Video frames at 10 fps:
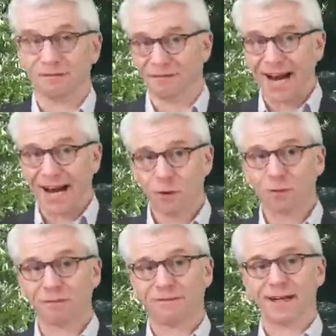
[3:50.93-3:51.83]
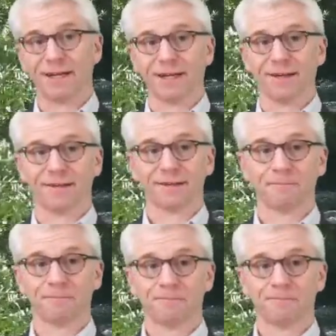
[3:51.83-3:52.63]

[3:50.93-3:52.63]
of our failures.